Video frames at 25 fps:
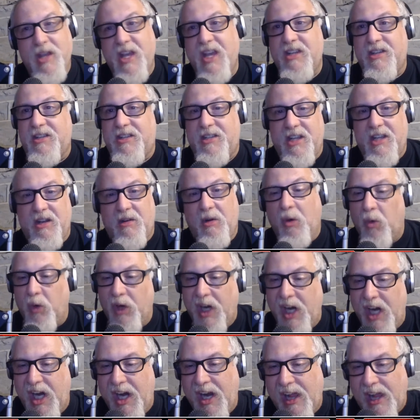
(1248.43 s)
he just said,
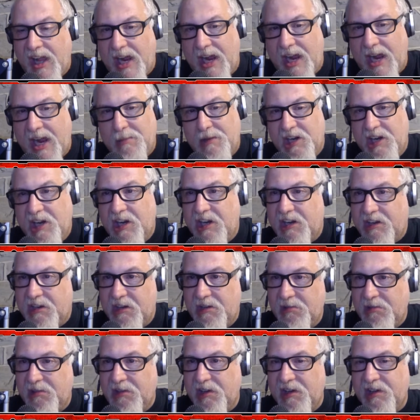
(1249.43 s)
well, I'm going to
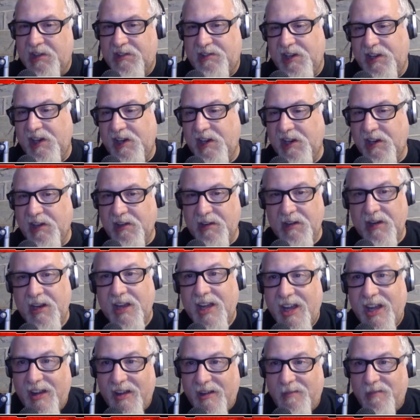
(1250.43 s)
do this
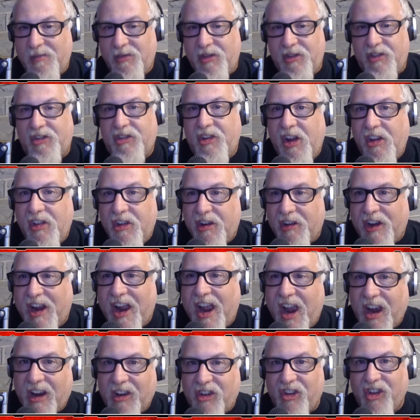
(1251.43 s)
here Southern
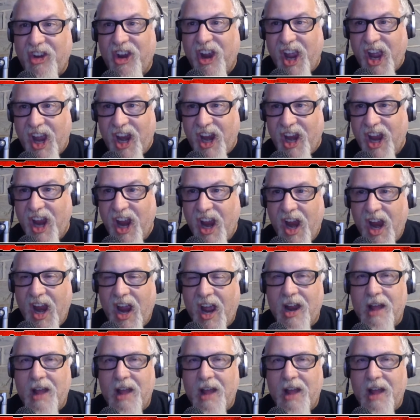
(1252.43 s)
accent. Right.